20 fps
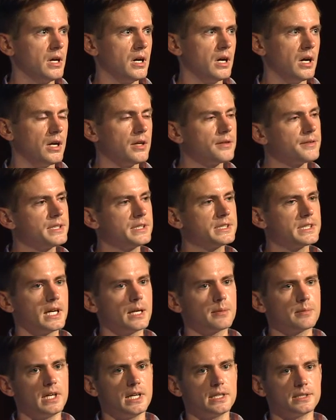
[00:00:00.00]
all of these
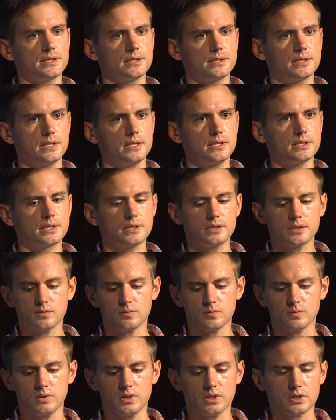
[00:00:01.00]
type classes, the instances
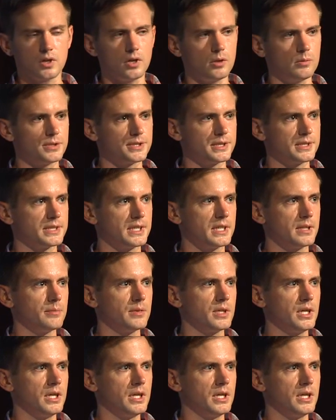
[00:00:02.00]
will look almost the same.